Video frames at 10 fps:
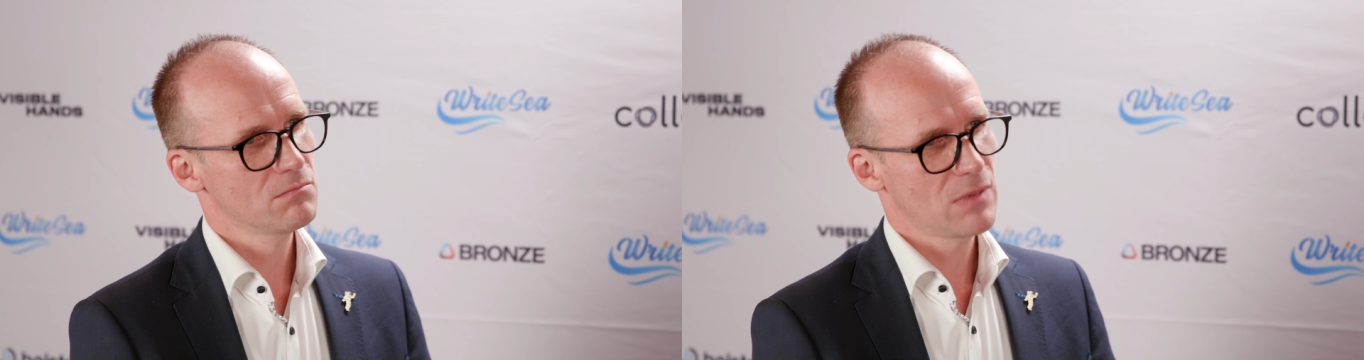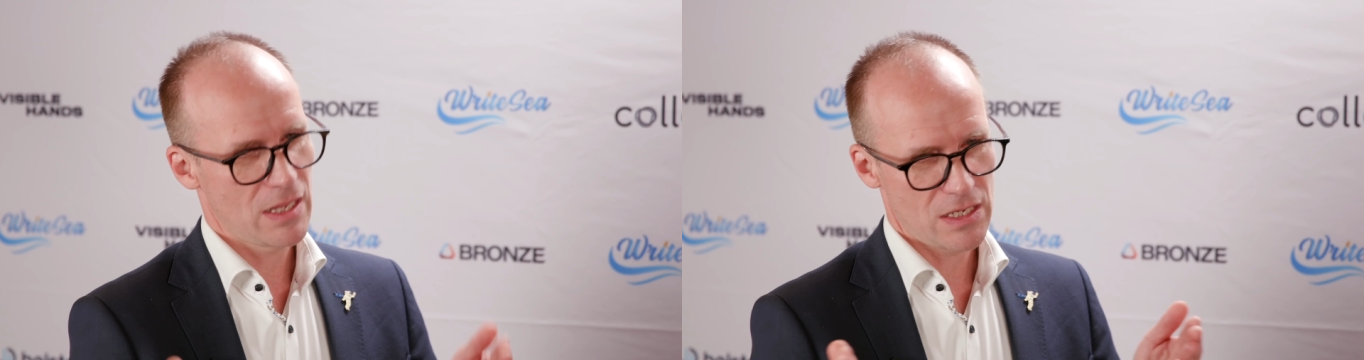
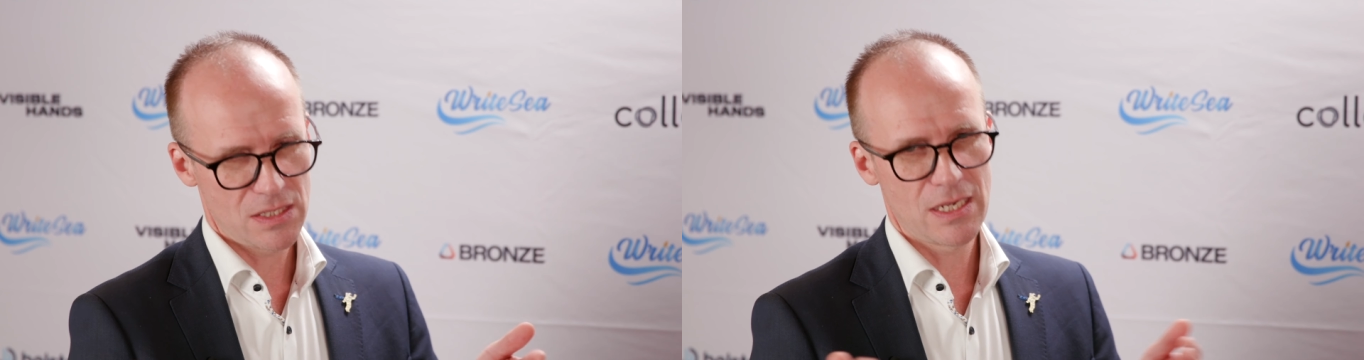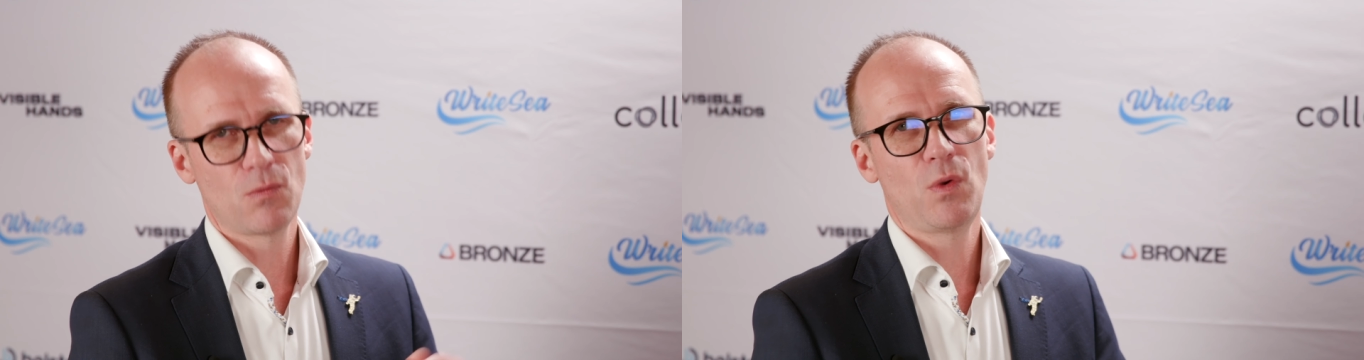And as I
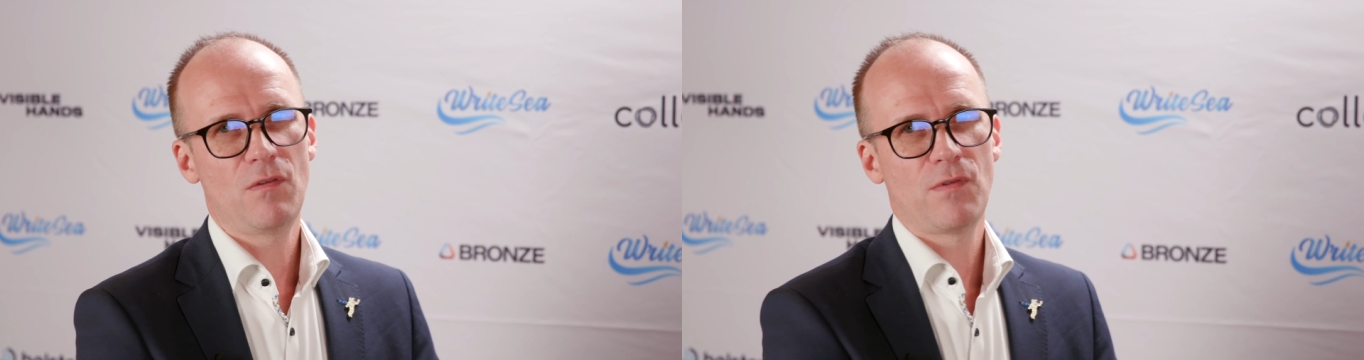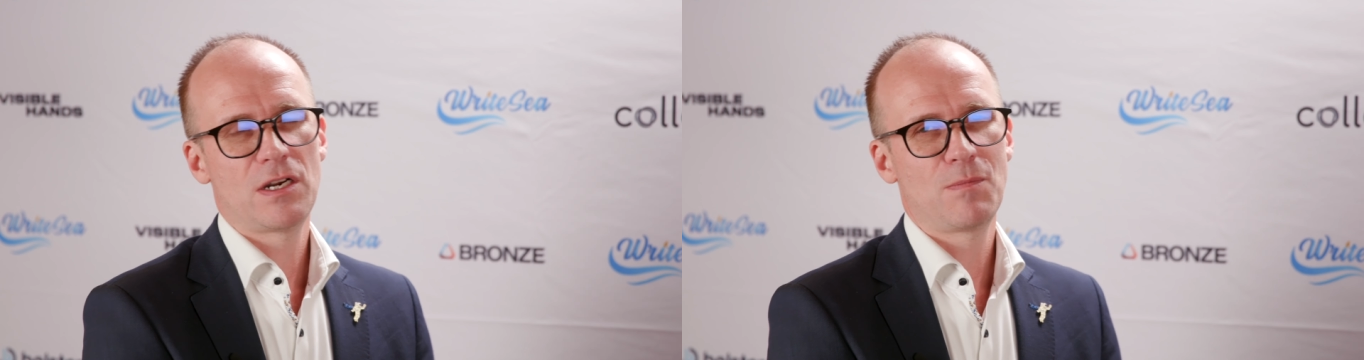said, we have
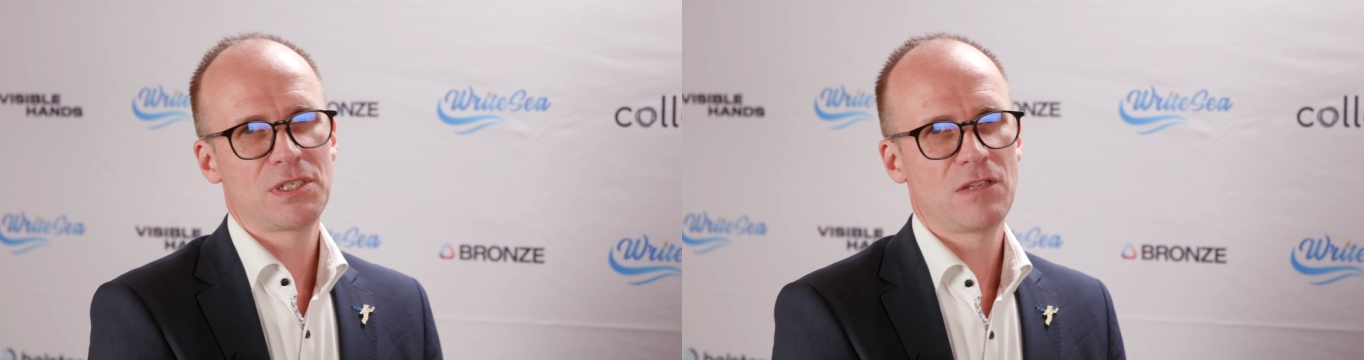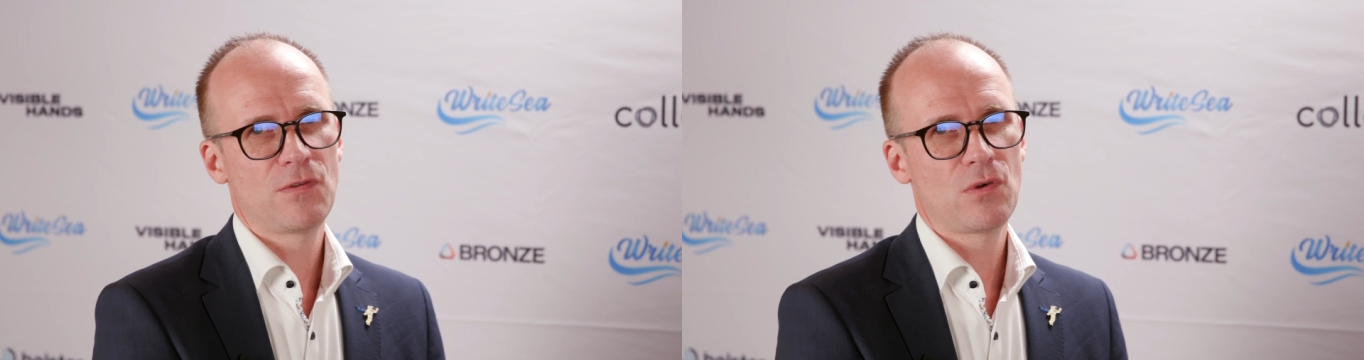
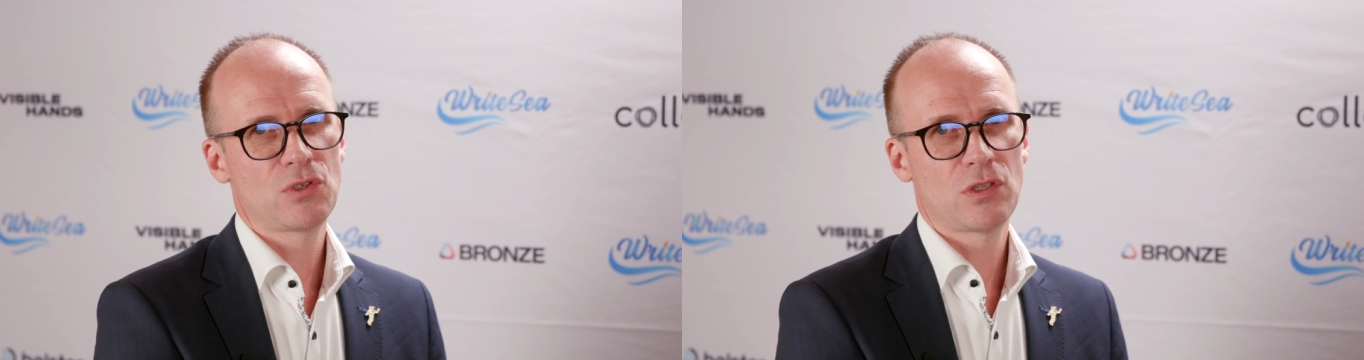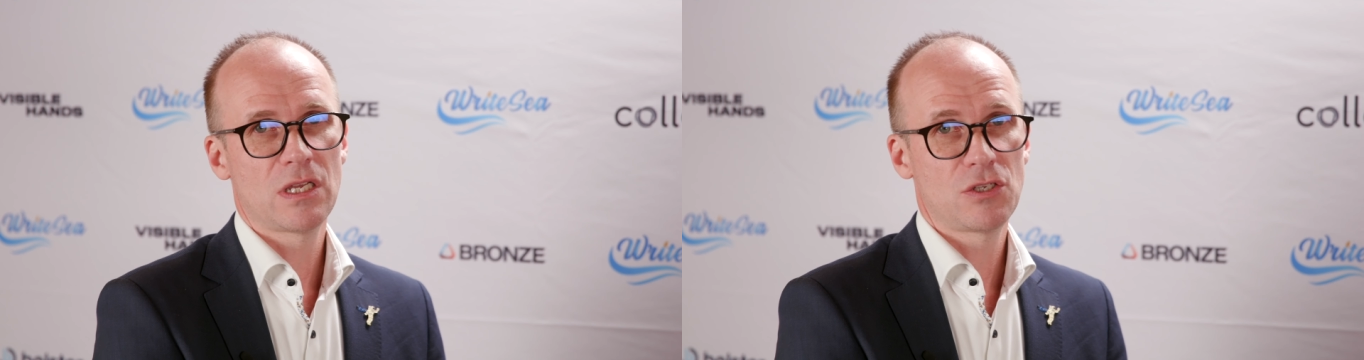100%
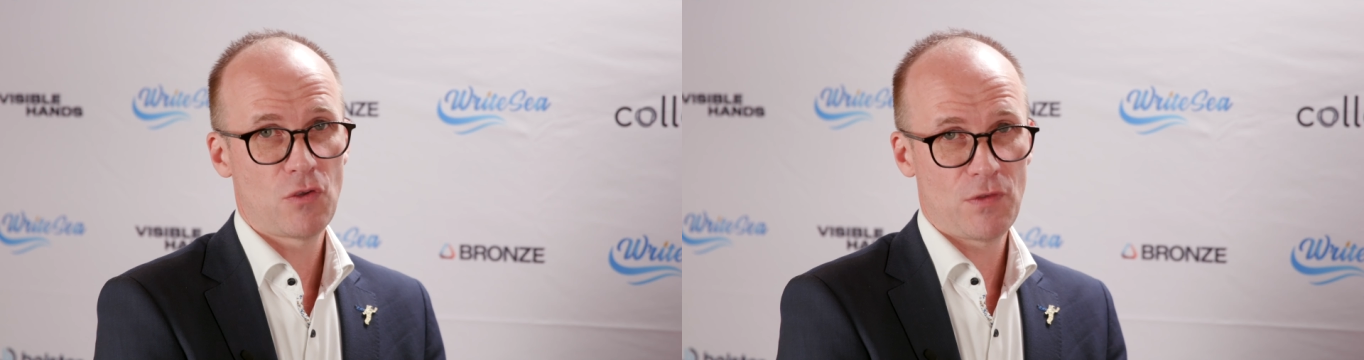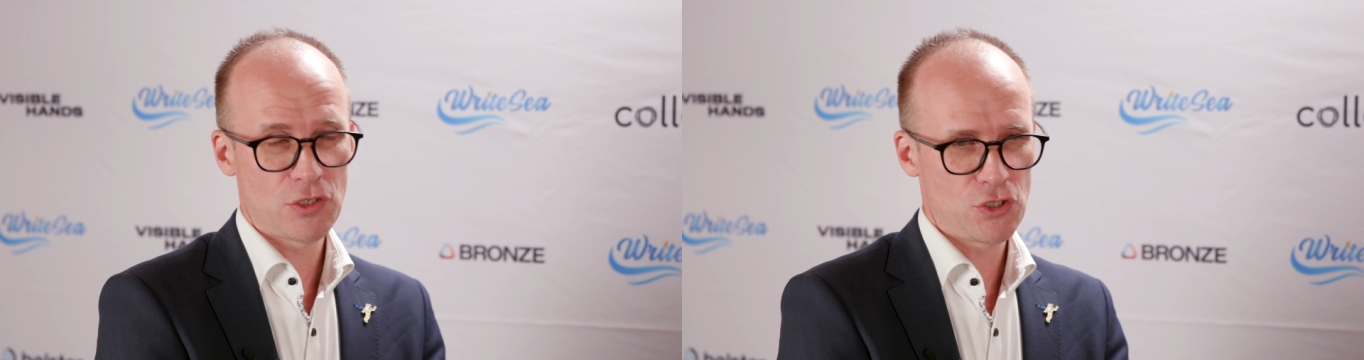focused on
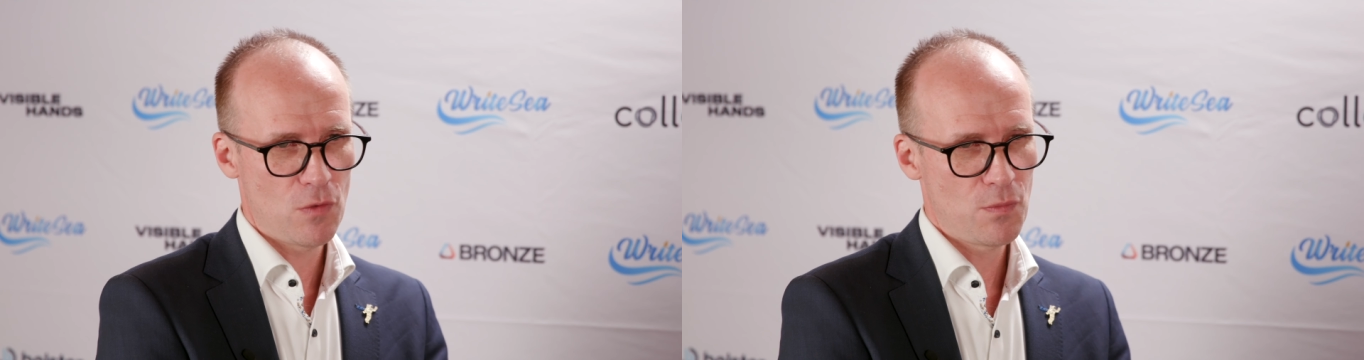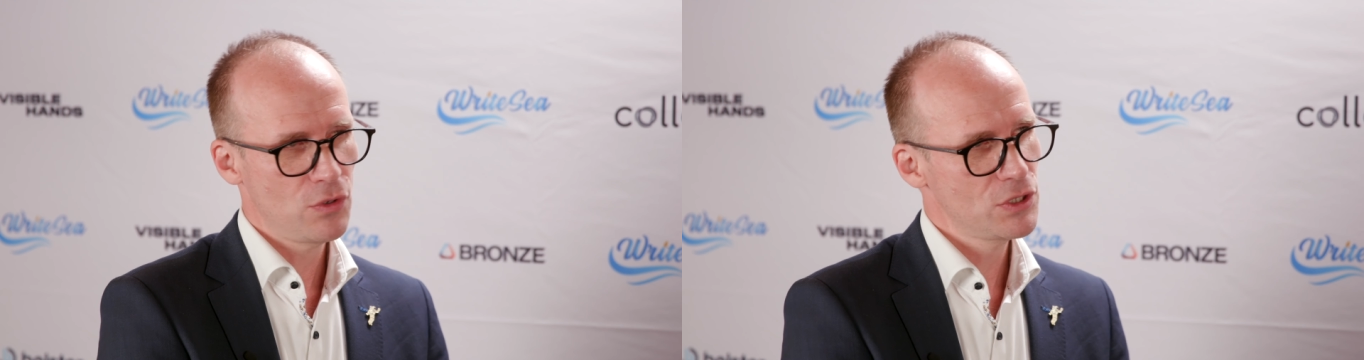serving the
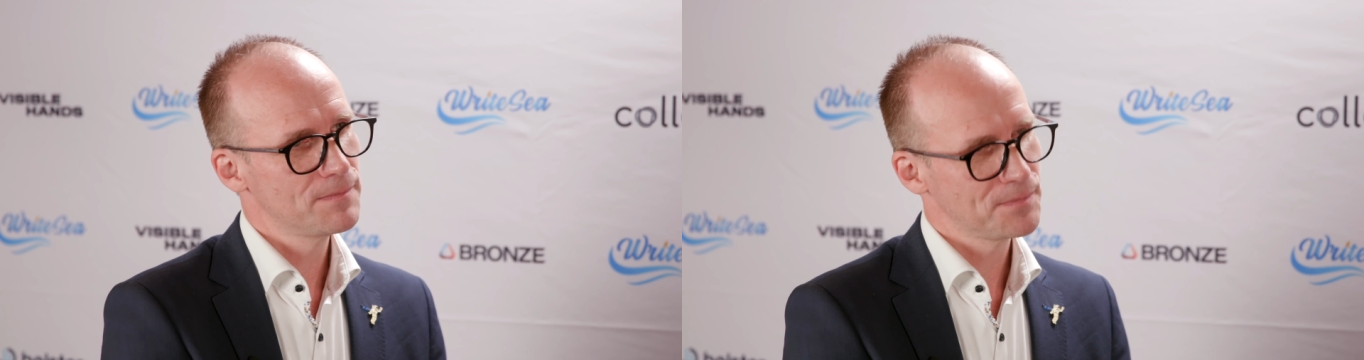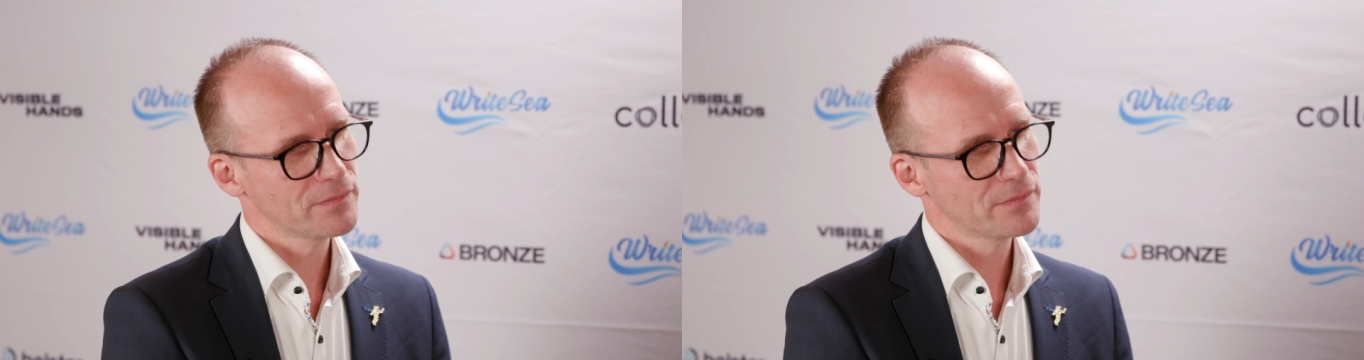job boards.